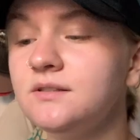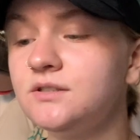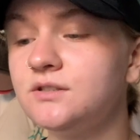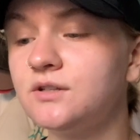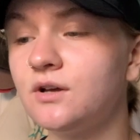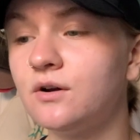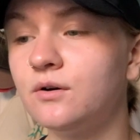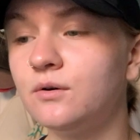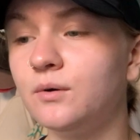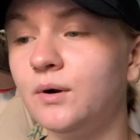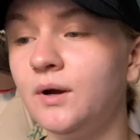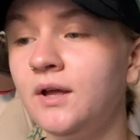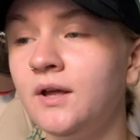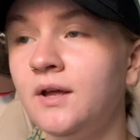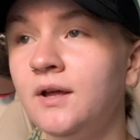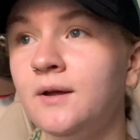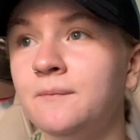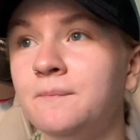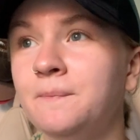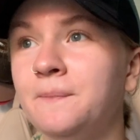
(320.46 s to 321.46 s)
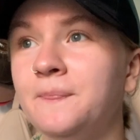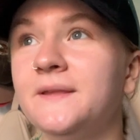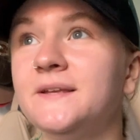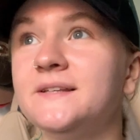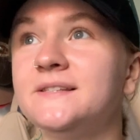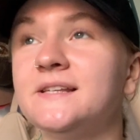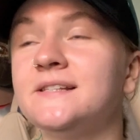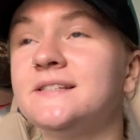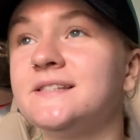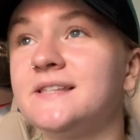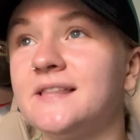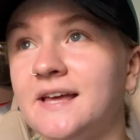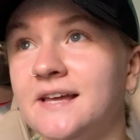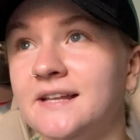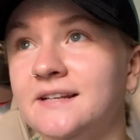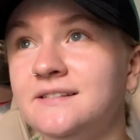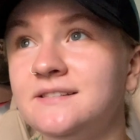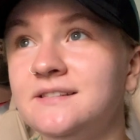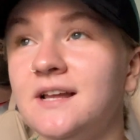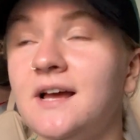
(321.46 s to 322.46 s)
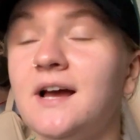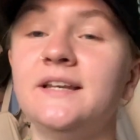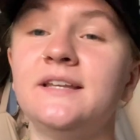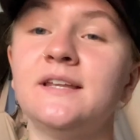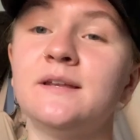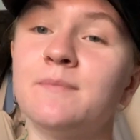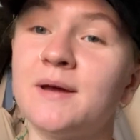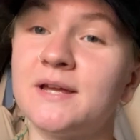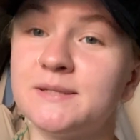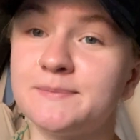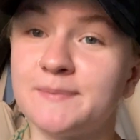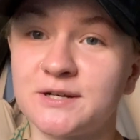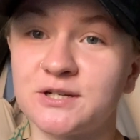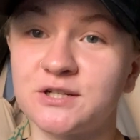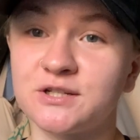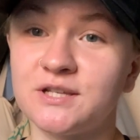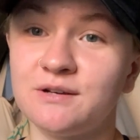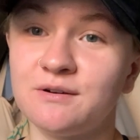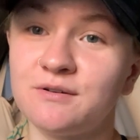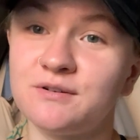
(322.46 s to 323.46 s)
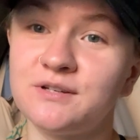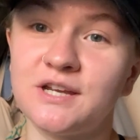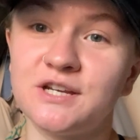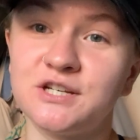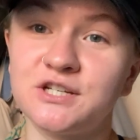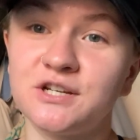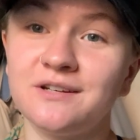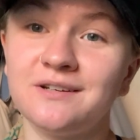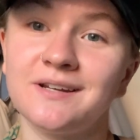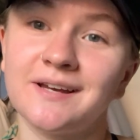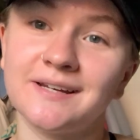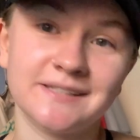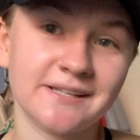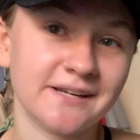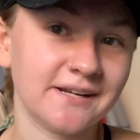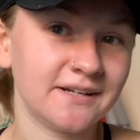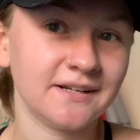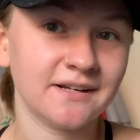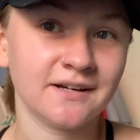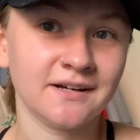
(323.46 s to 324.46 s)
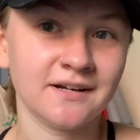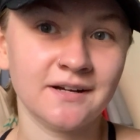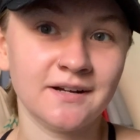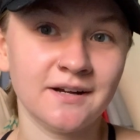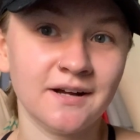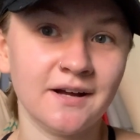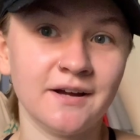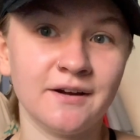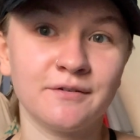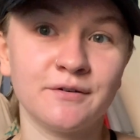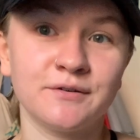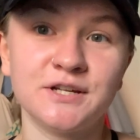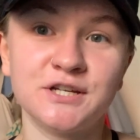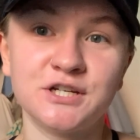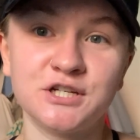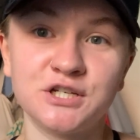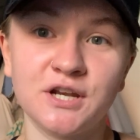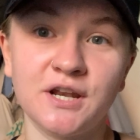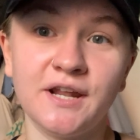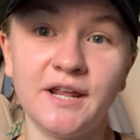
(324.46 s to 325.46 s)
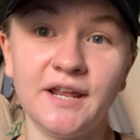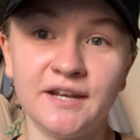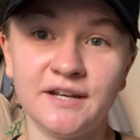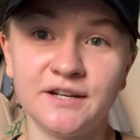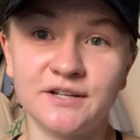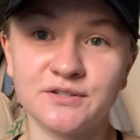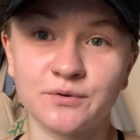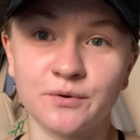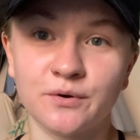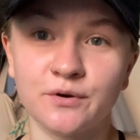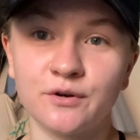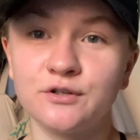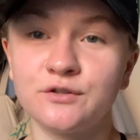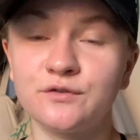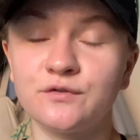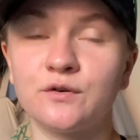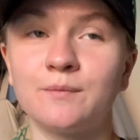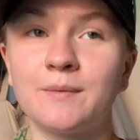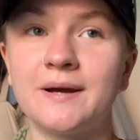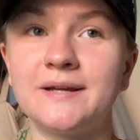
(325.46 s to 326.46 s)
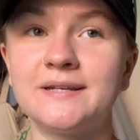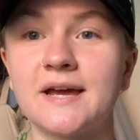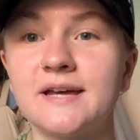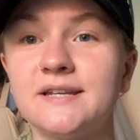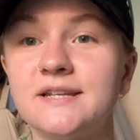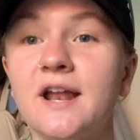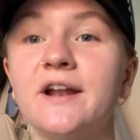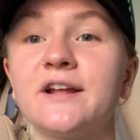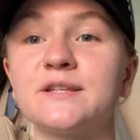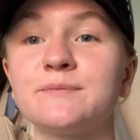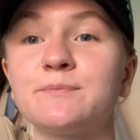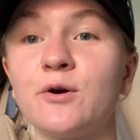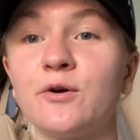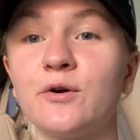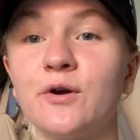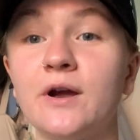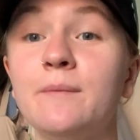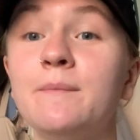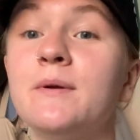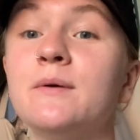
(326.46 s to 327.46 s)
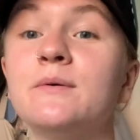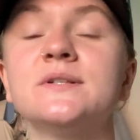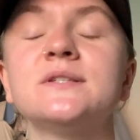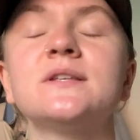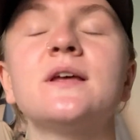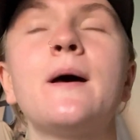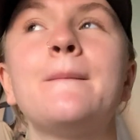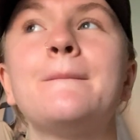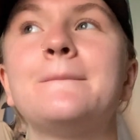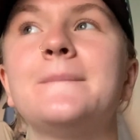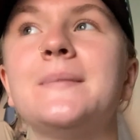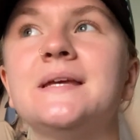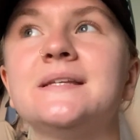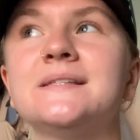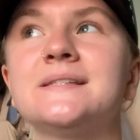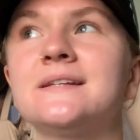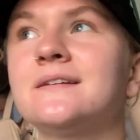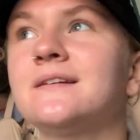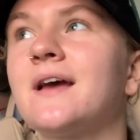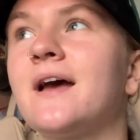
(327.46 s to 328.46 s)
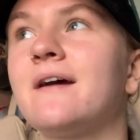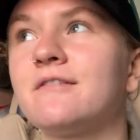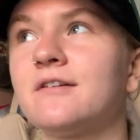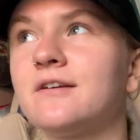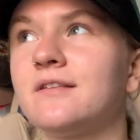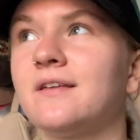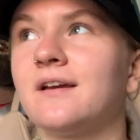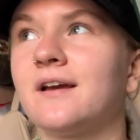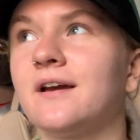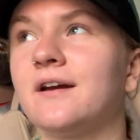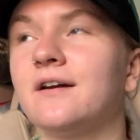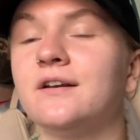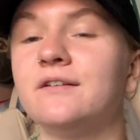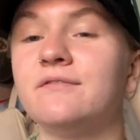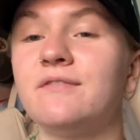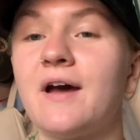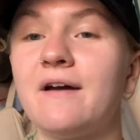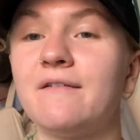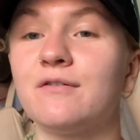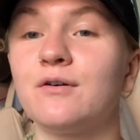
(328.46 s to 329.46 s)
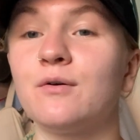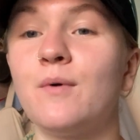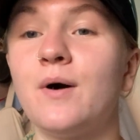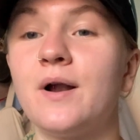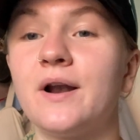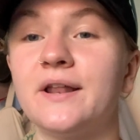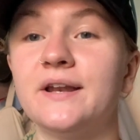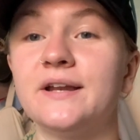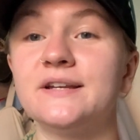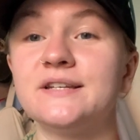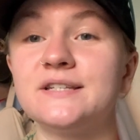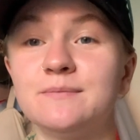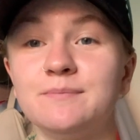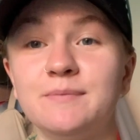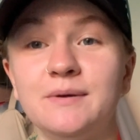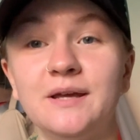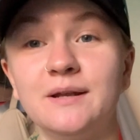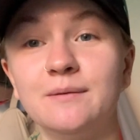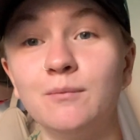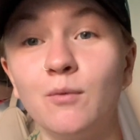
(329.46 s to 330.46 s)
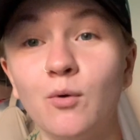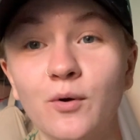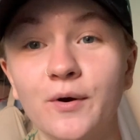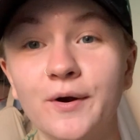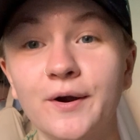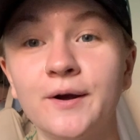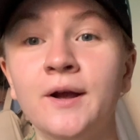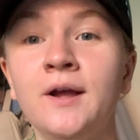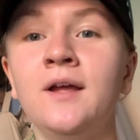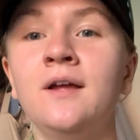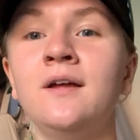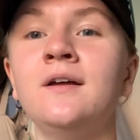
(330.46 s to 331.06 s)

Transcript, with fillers: So. Since then, I did my specialty rotation. I did a, a, rotation in eating disorders for my dietetics program. It was amazing, everything I could have ever wanted it to be and more.